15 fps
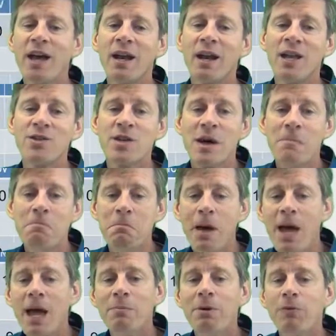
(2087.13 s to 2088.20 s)
And it's
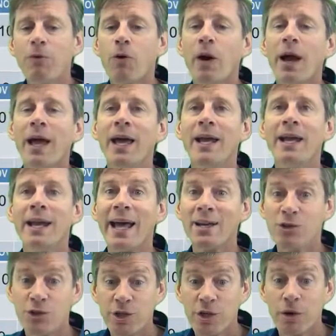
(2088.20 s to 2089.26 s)
May before I hit a net
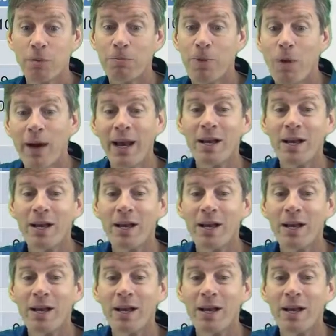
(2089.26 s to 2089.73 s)
0 point.